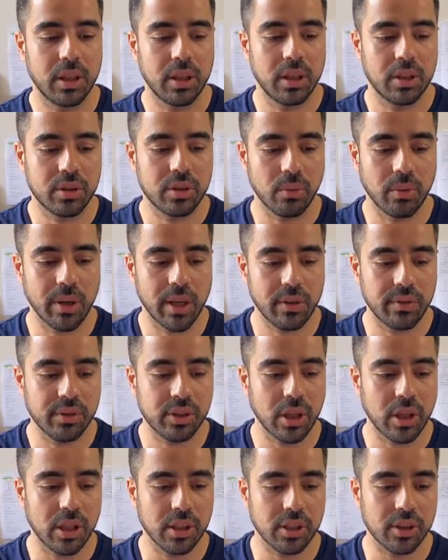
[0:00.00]
So weight of
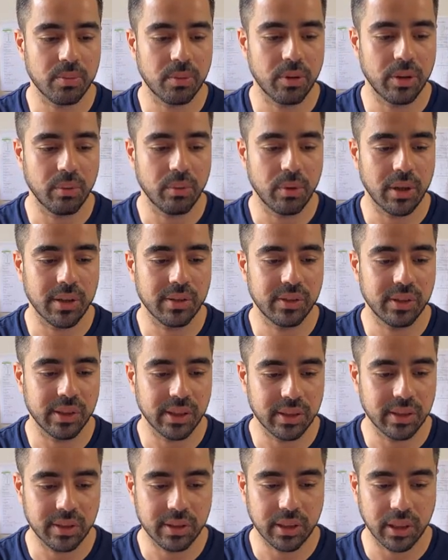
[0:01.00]
solids
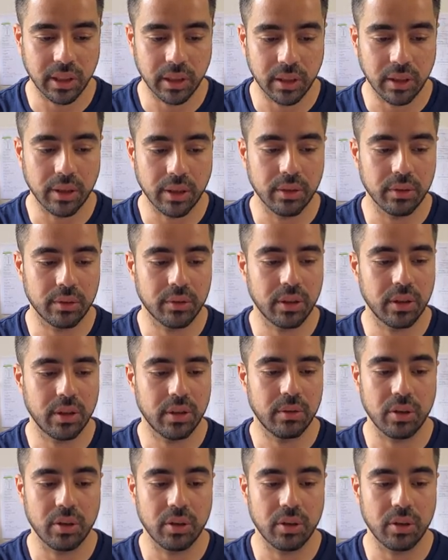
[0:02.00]
0.16 kilonewton,